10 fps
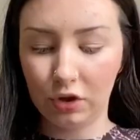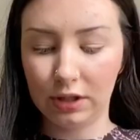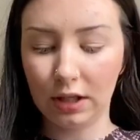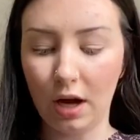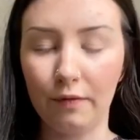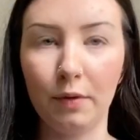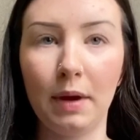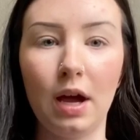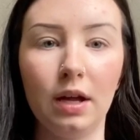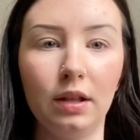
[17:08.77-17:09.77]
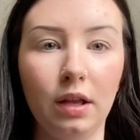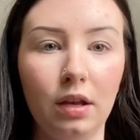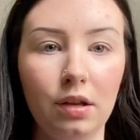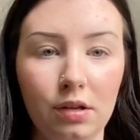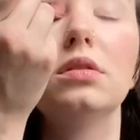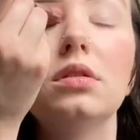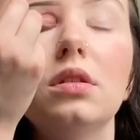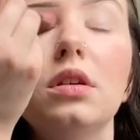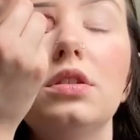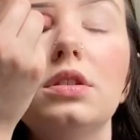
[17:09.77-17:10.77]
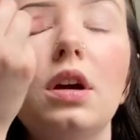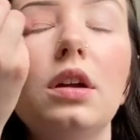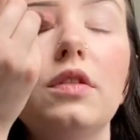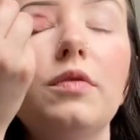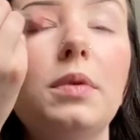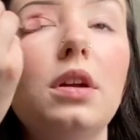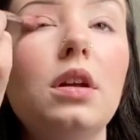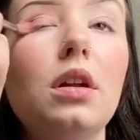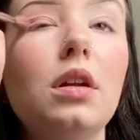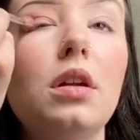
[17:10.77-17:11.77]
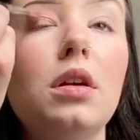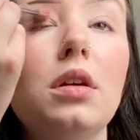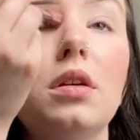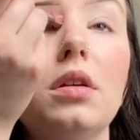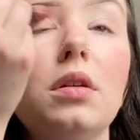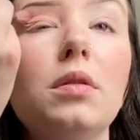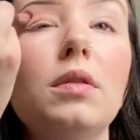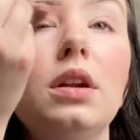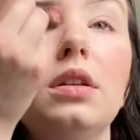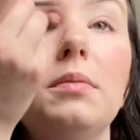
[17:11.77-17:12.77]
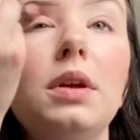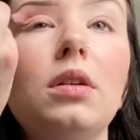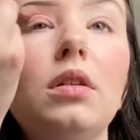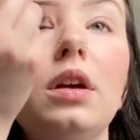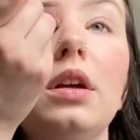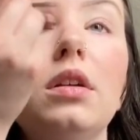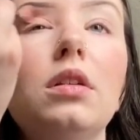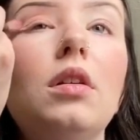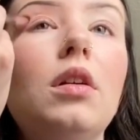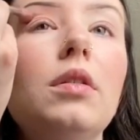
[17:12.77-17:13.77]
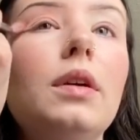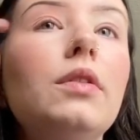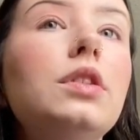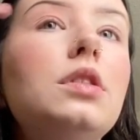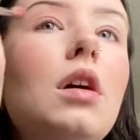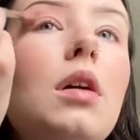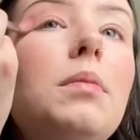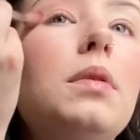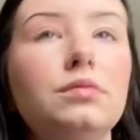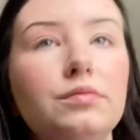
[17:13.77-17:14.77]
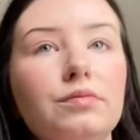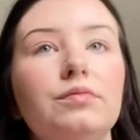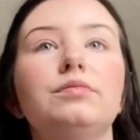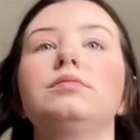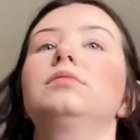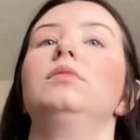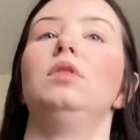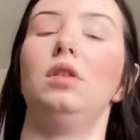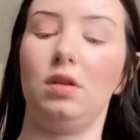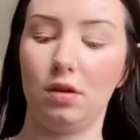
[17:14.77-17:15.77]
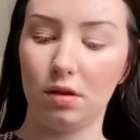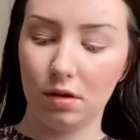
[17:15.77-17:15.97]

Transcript: to cover my eyelid. I just kind of put it right in the middle and all around the top. Okay.